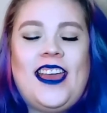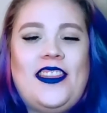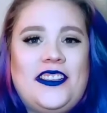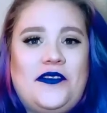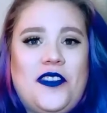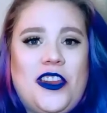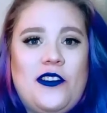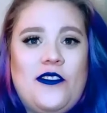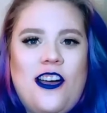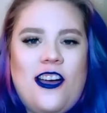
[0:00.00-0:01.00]
In this
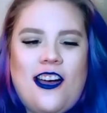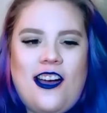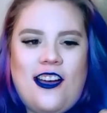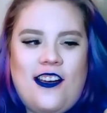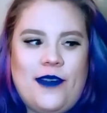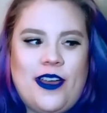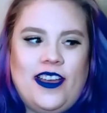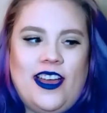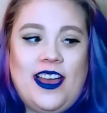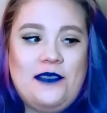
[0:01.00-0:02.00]
video, I'm
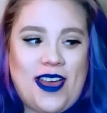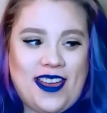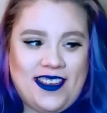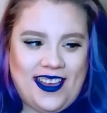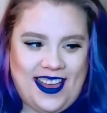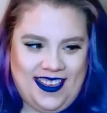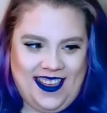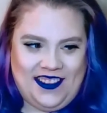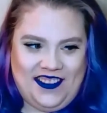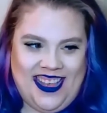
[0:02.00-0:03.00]
back. Hi,
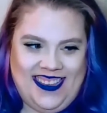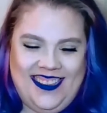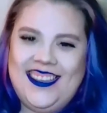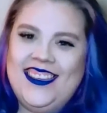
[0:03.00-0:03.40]
hello, hi.